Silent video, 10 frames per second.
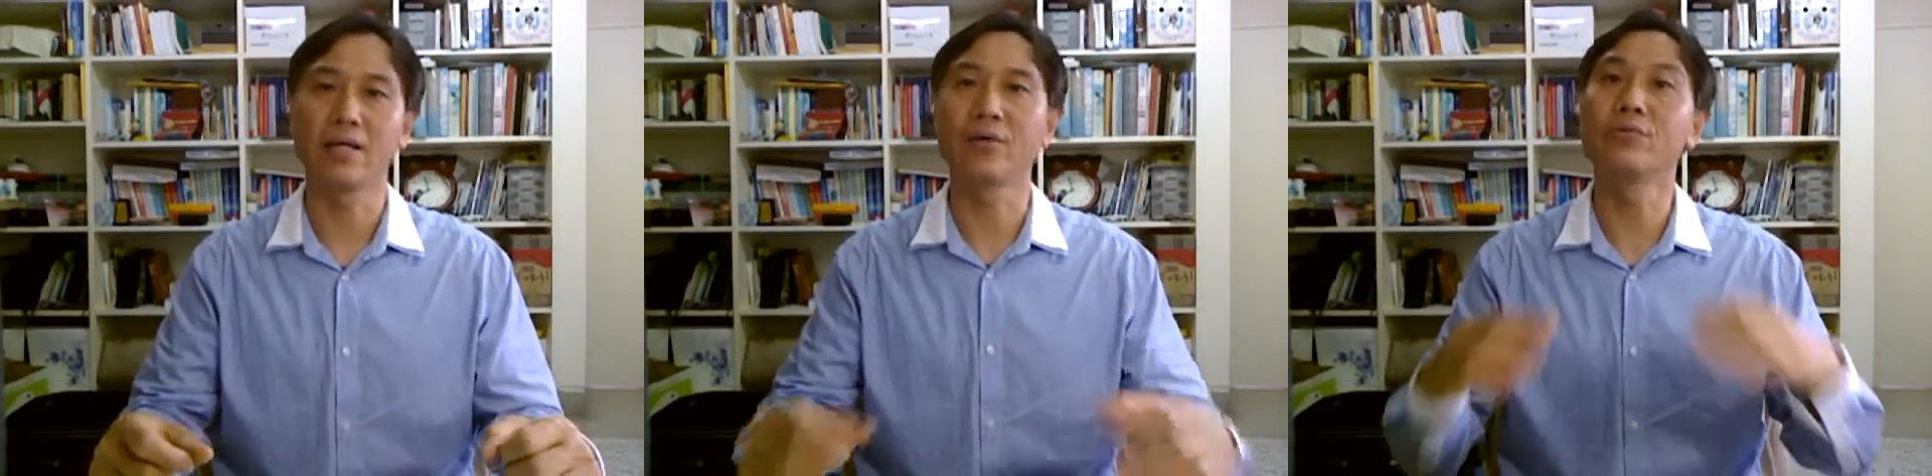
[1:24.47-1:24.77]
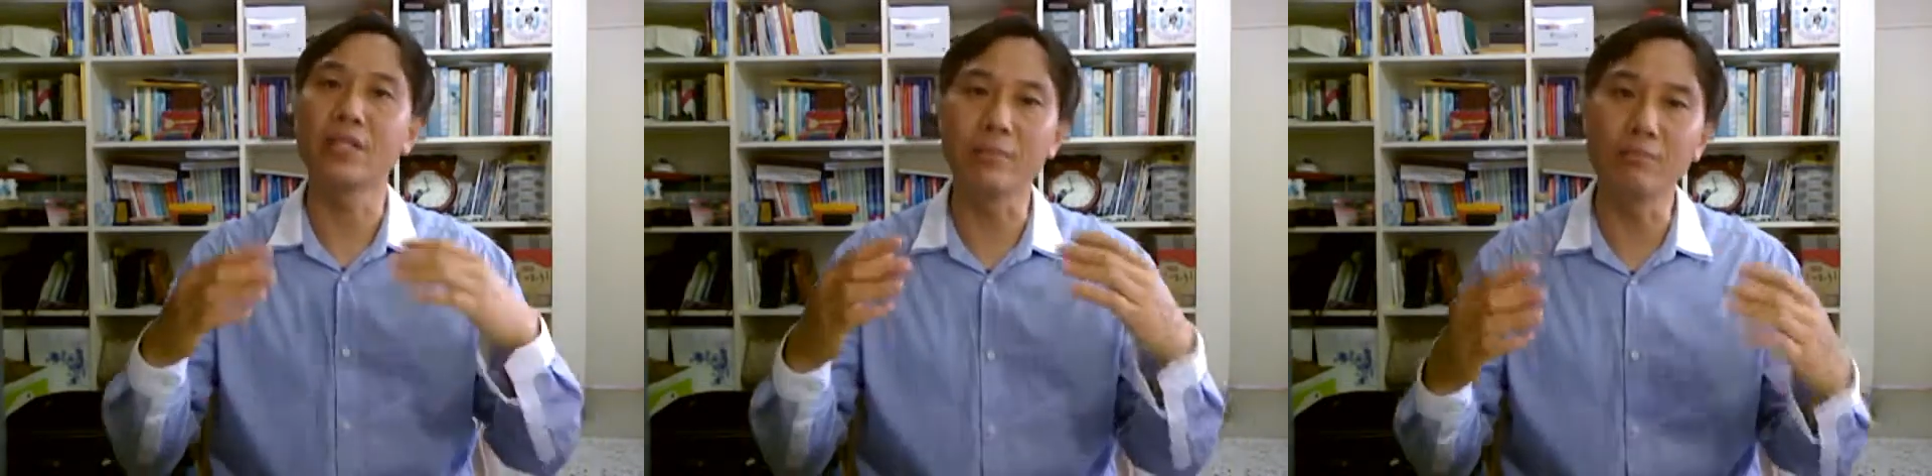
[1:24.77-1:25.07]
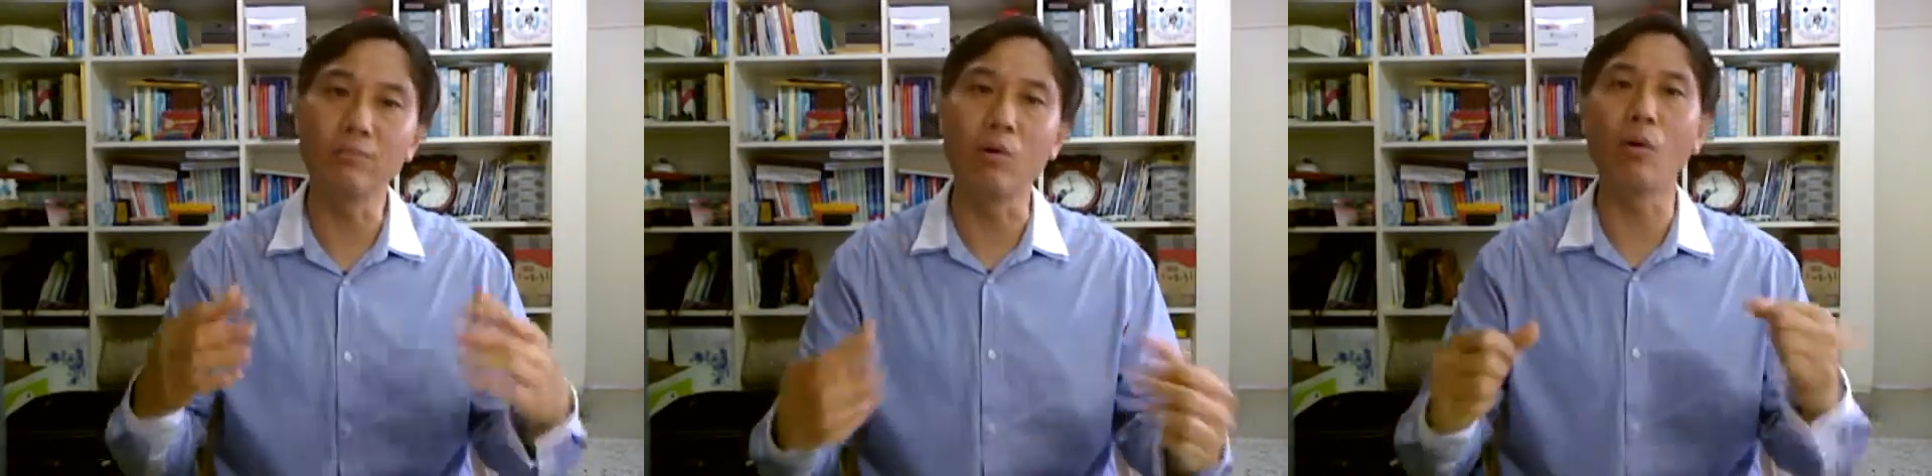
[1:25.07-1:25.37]

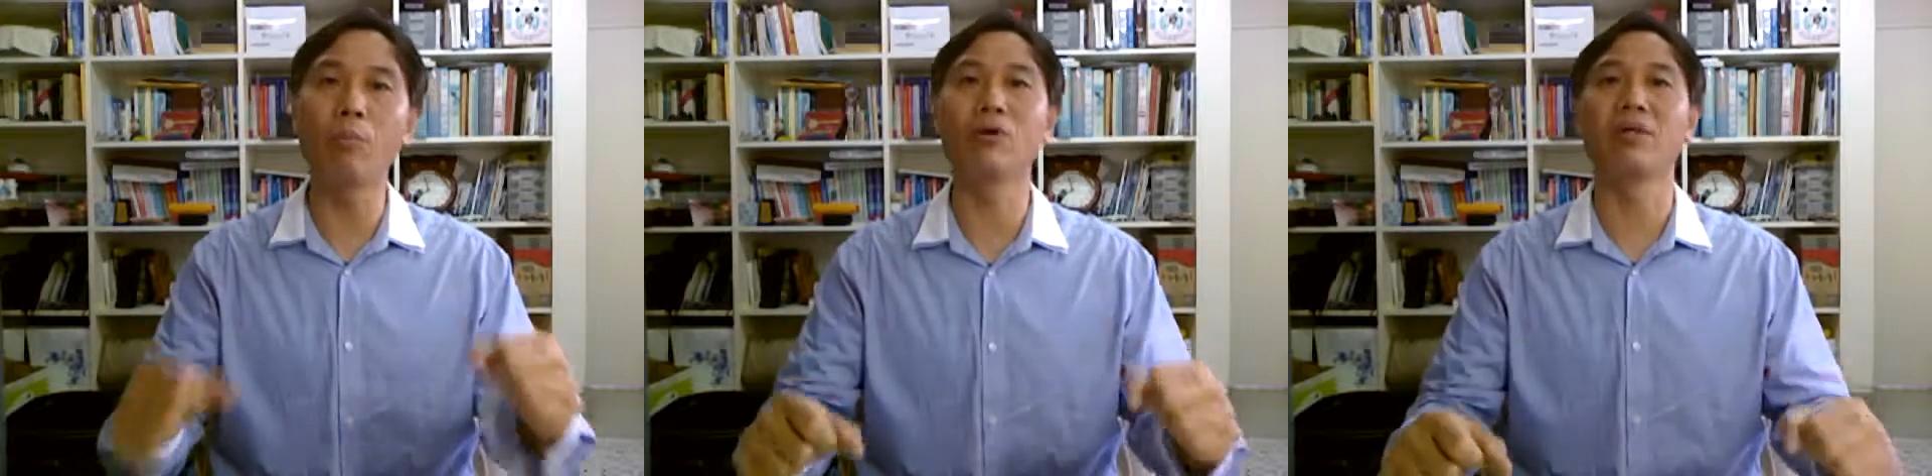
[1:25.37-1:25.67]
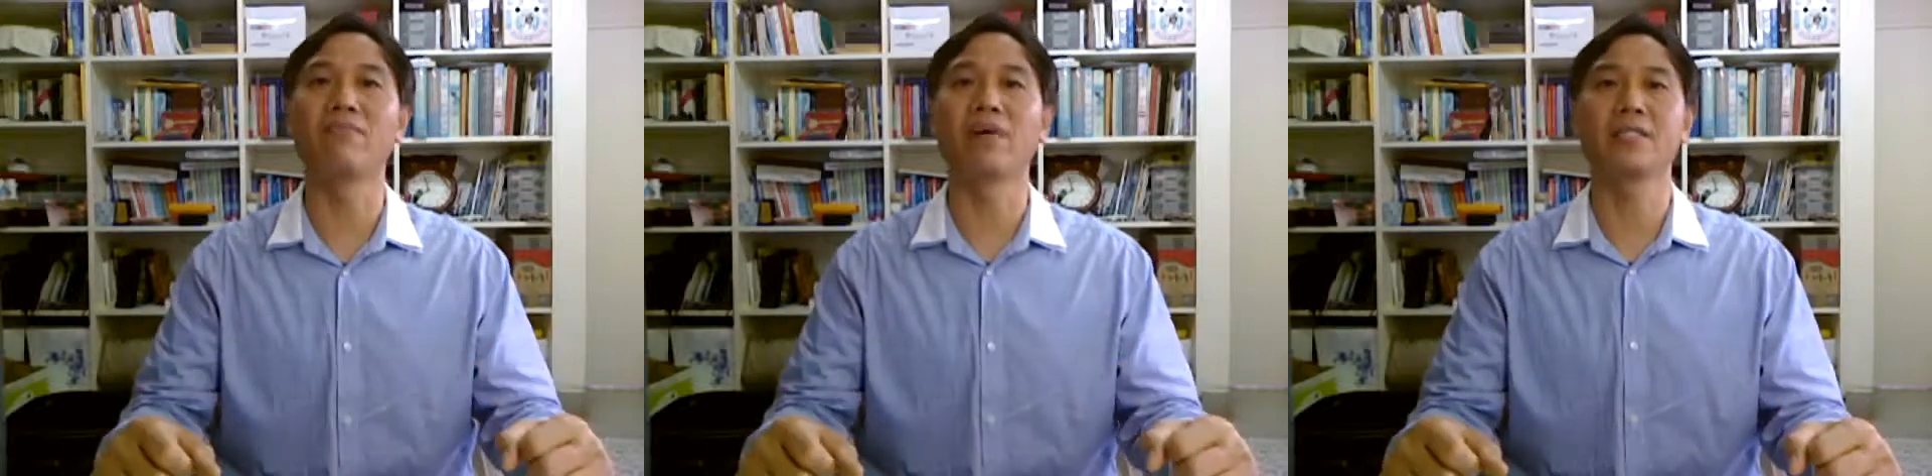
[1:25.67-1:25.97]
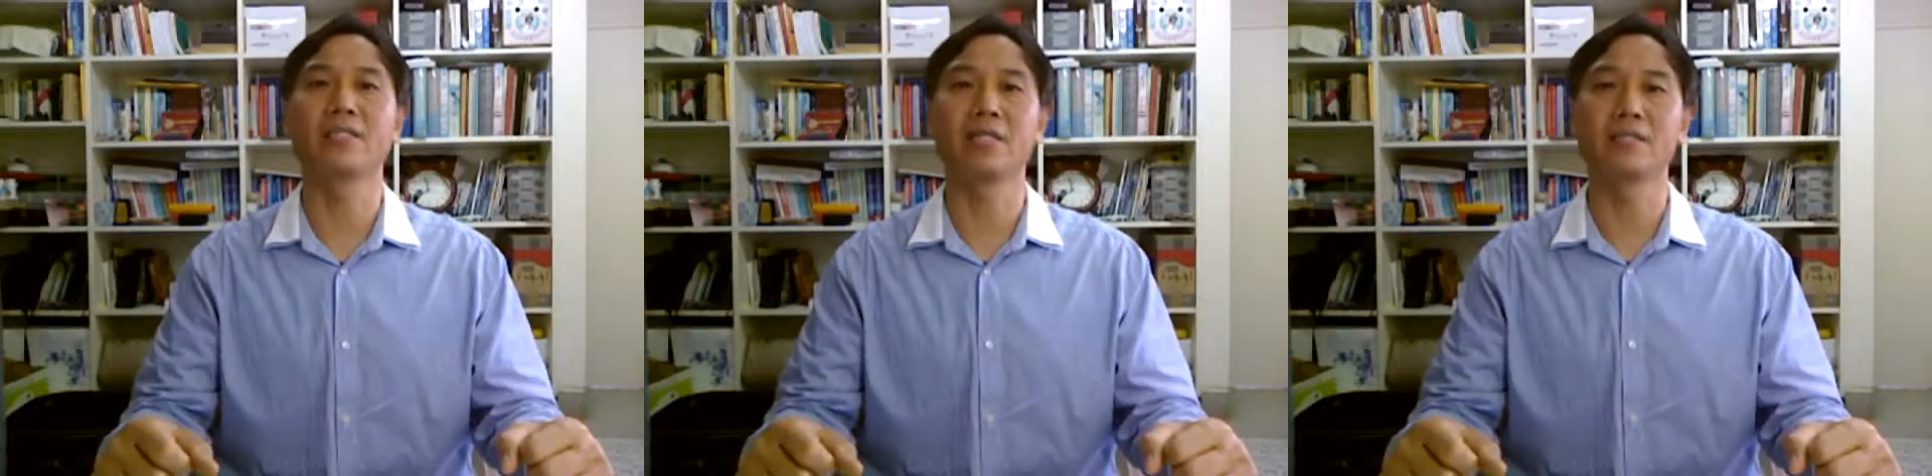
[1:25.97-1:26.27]
using mobile
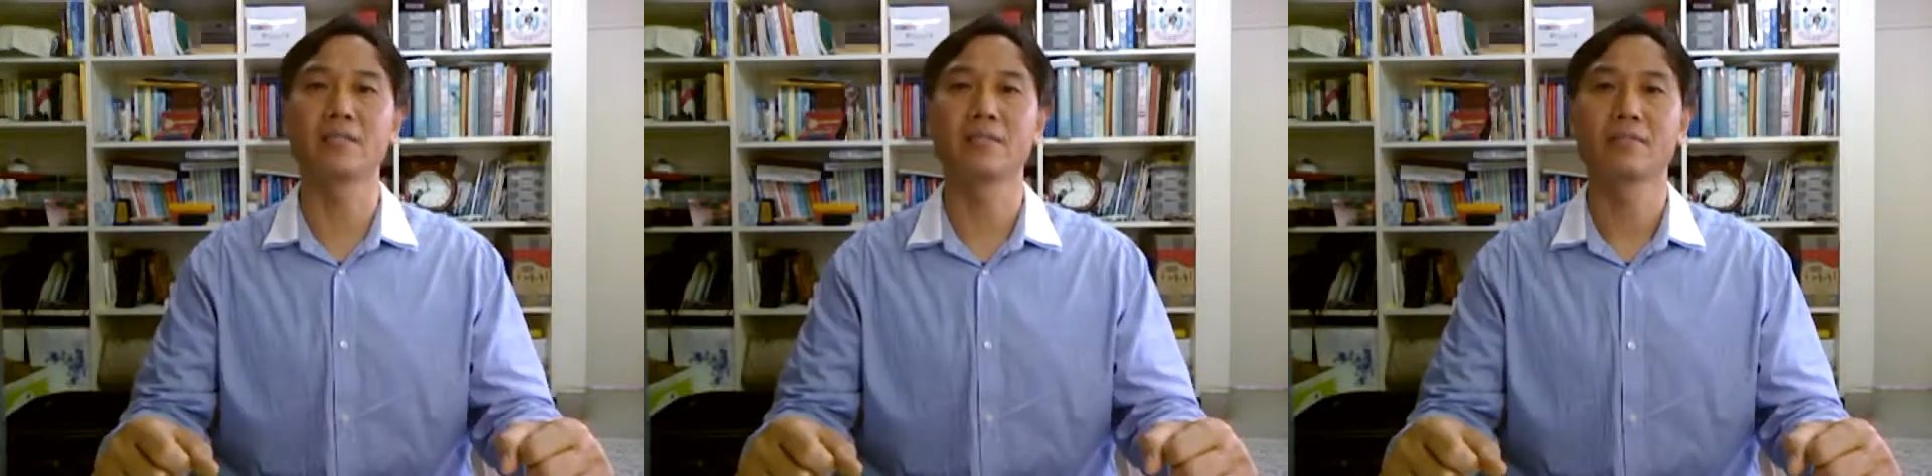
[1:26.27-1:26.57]
devices,